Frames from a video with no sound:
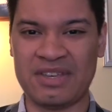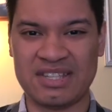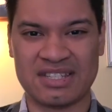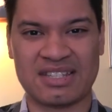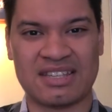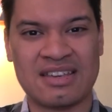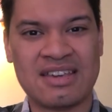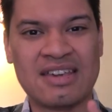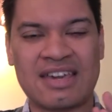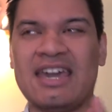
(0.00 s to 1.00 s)
he just
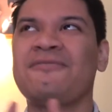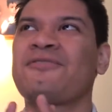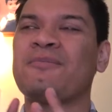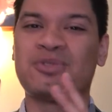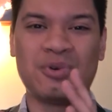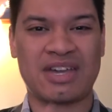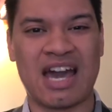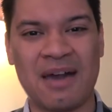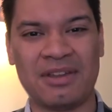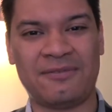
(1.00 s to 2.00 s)
came from doing
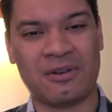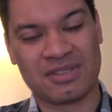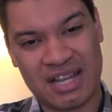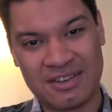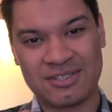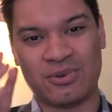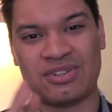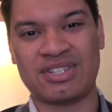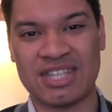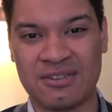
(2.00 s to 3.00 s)
comedy films, and now he's
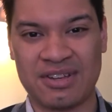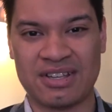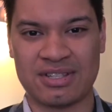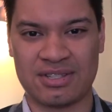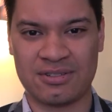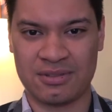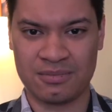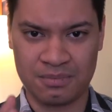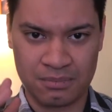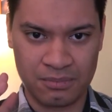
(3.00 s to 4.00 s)
doing serious